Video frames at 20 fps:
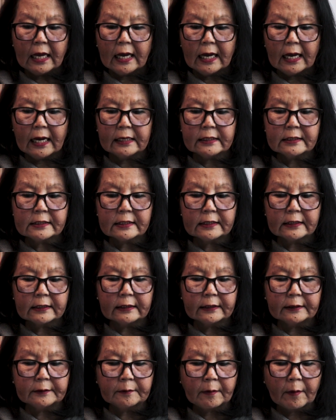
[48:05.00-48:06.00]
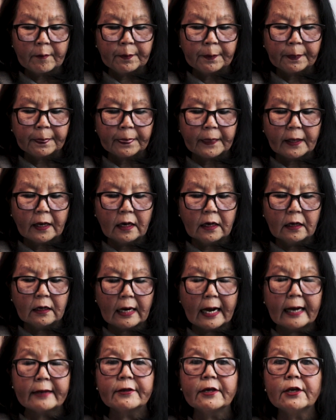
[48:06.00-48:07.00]
And
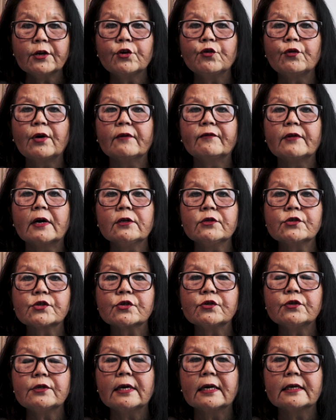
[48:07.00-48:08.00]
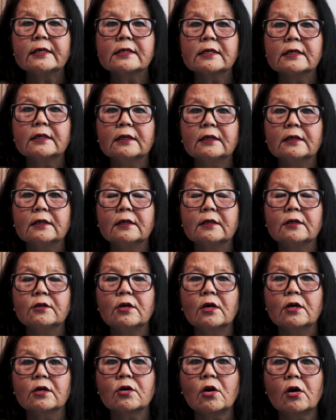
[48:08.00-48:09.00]
I think you have understood that
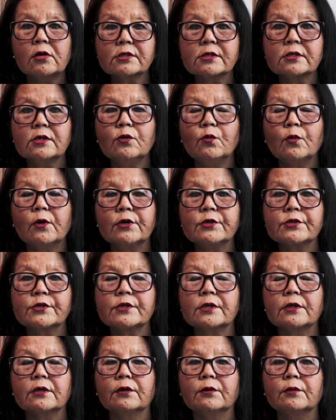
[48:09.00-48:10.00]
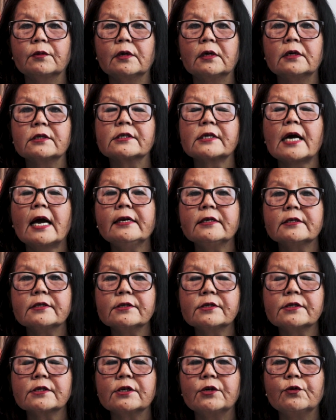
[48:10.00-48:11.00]
Klaussner was a
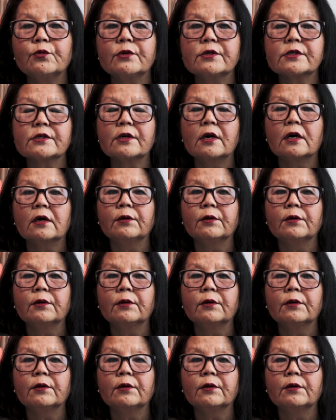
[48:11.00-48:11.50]
scientist. He was,